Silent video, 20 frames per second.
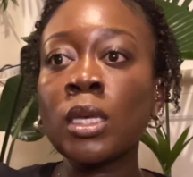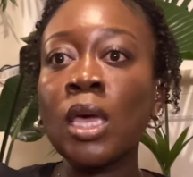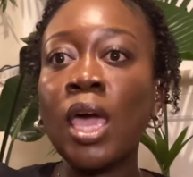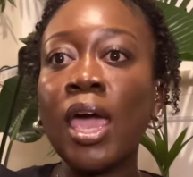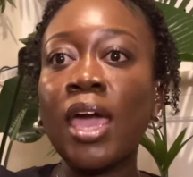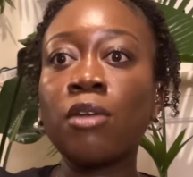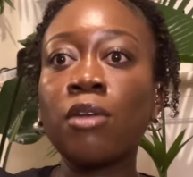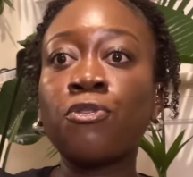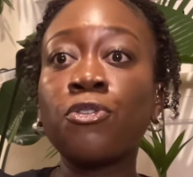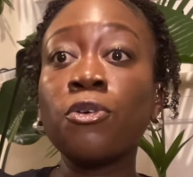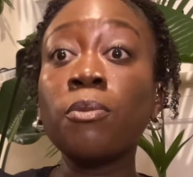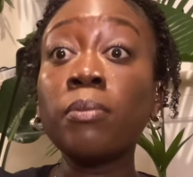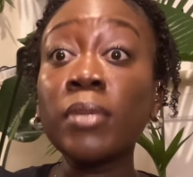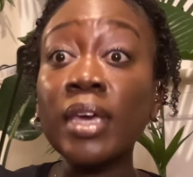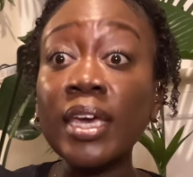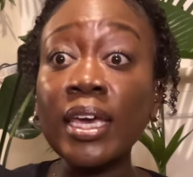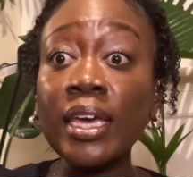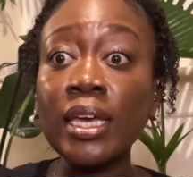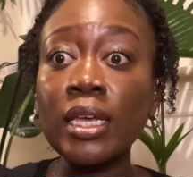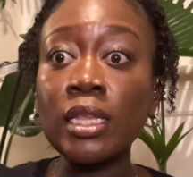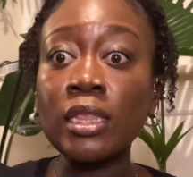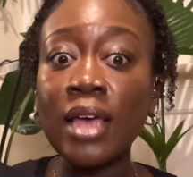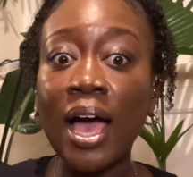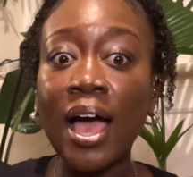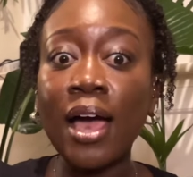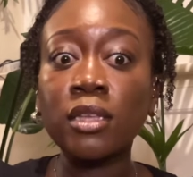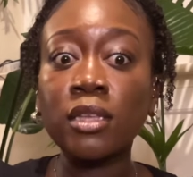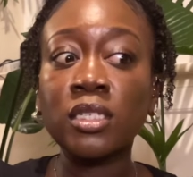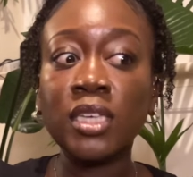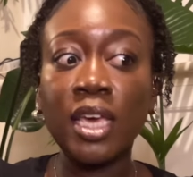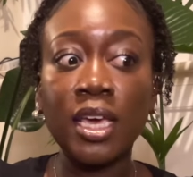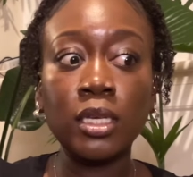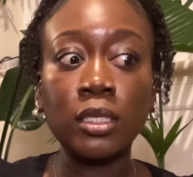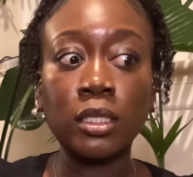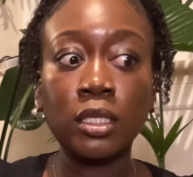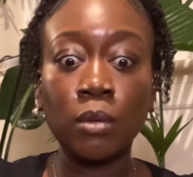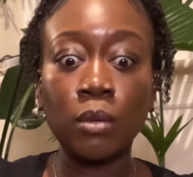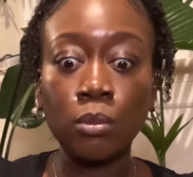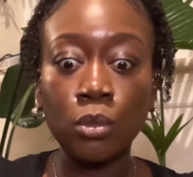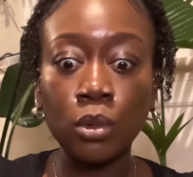And for me, that takes
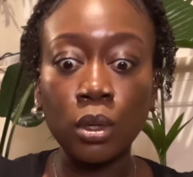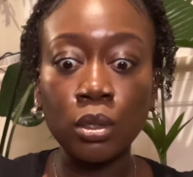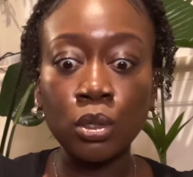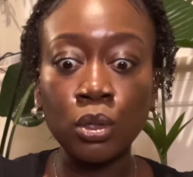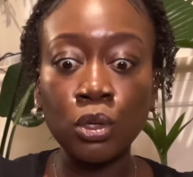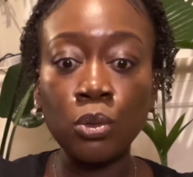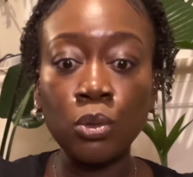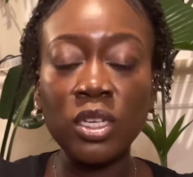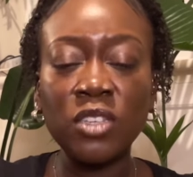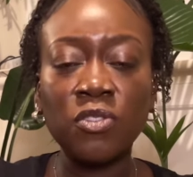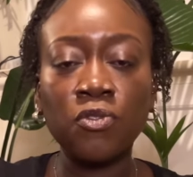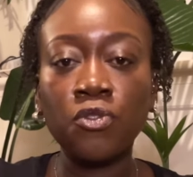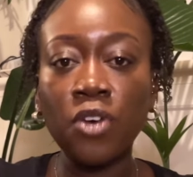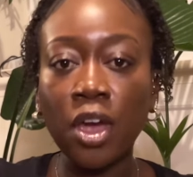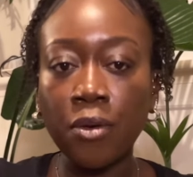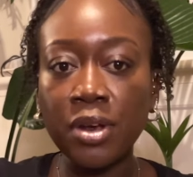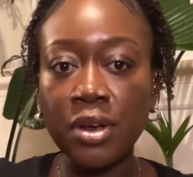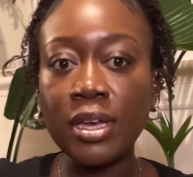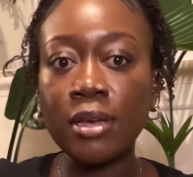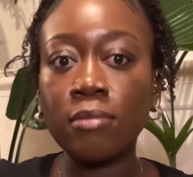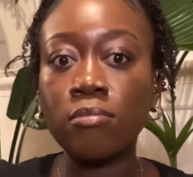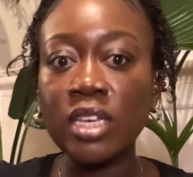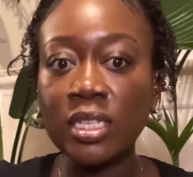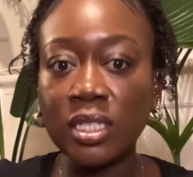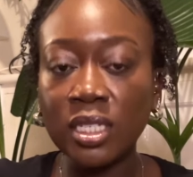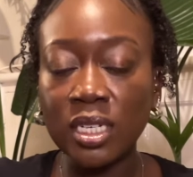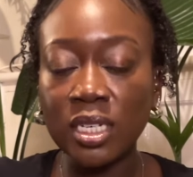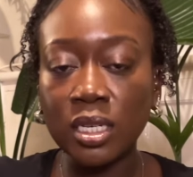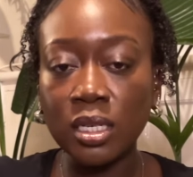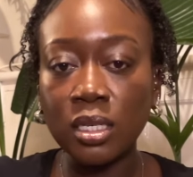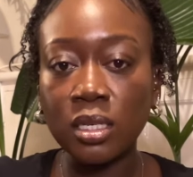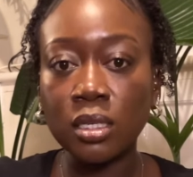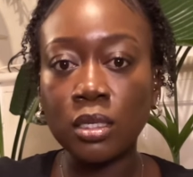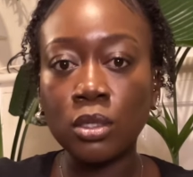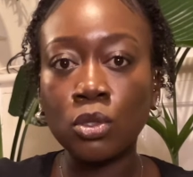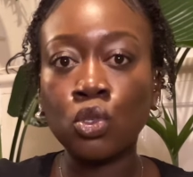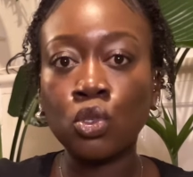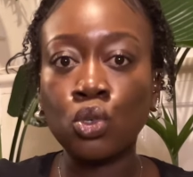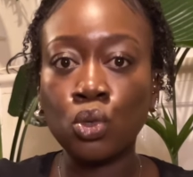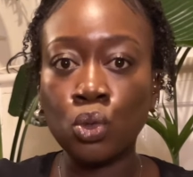someone who is very committed
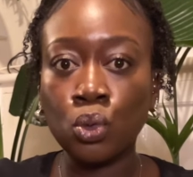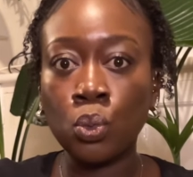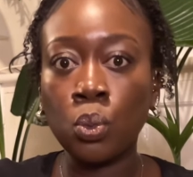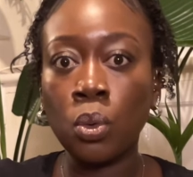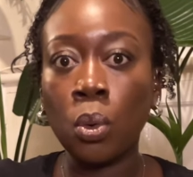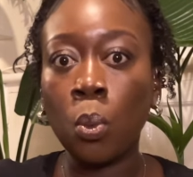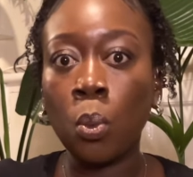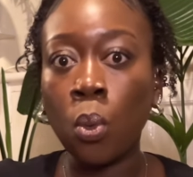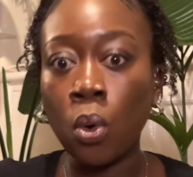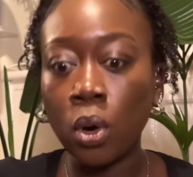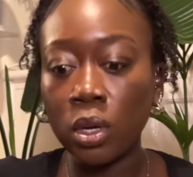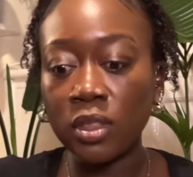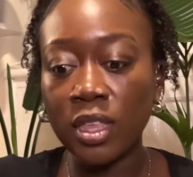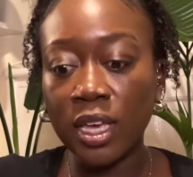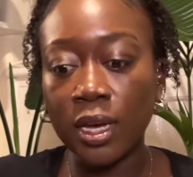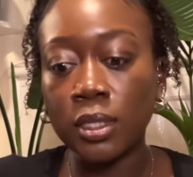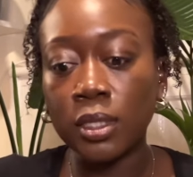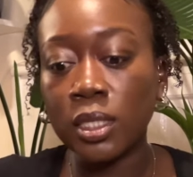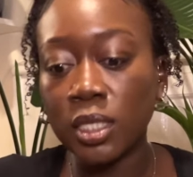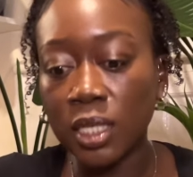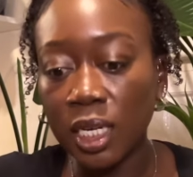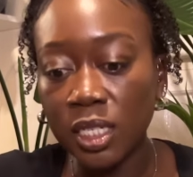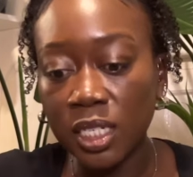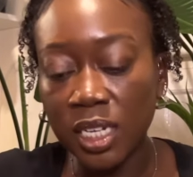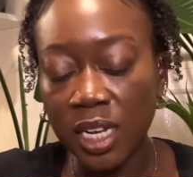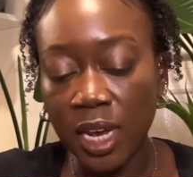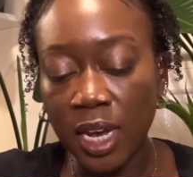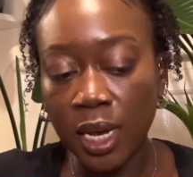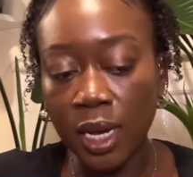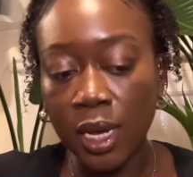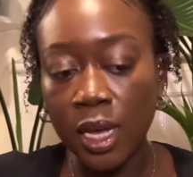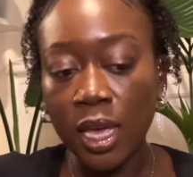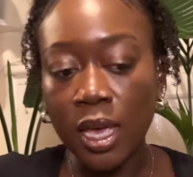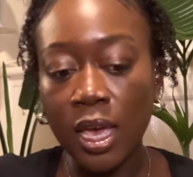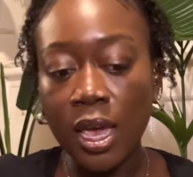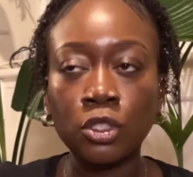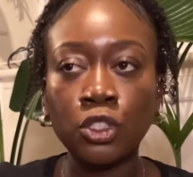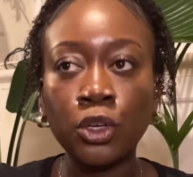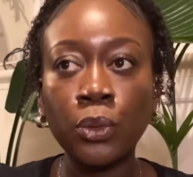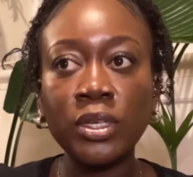to what they are studying.
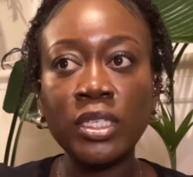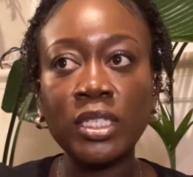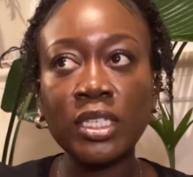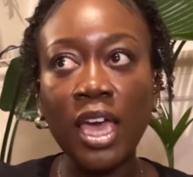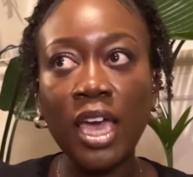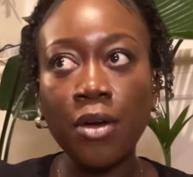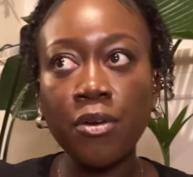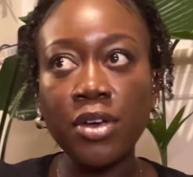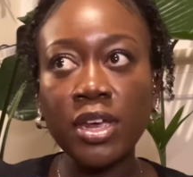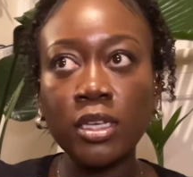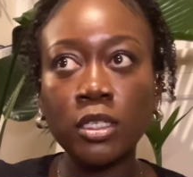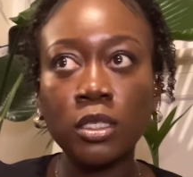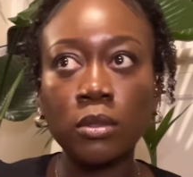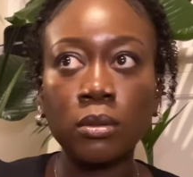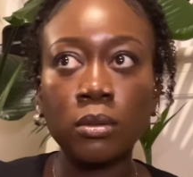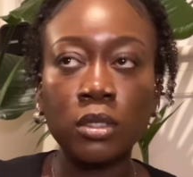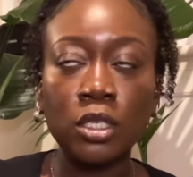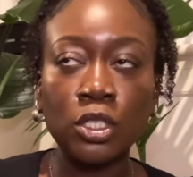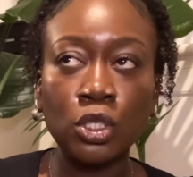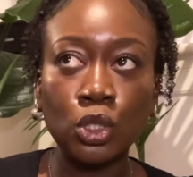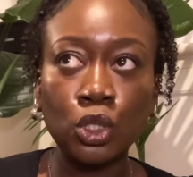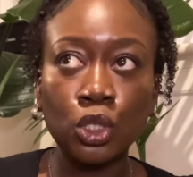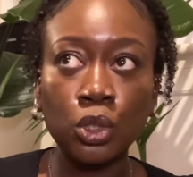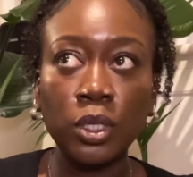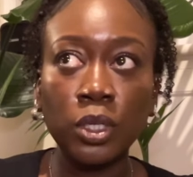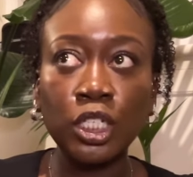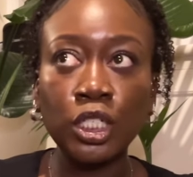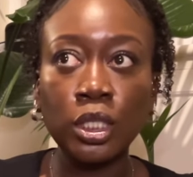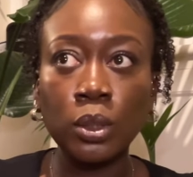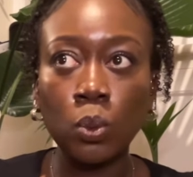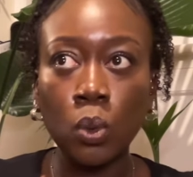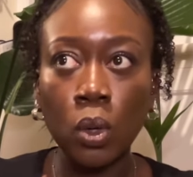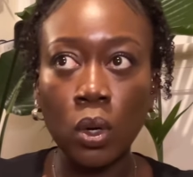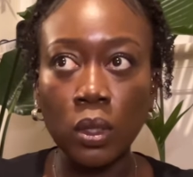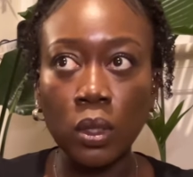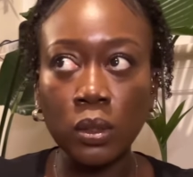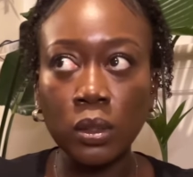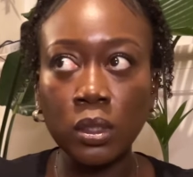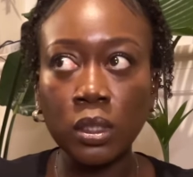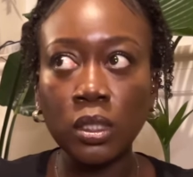So, as scary as the situation
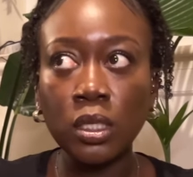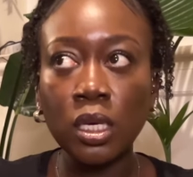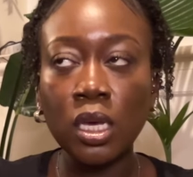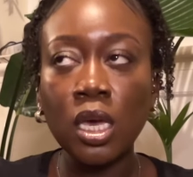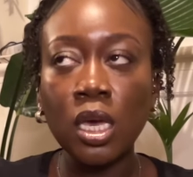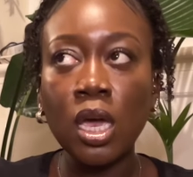was,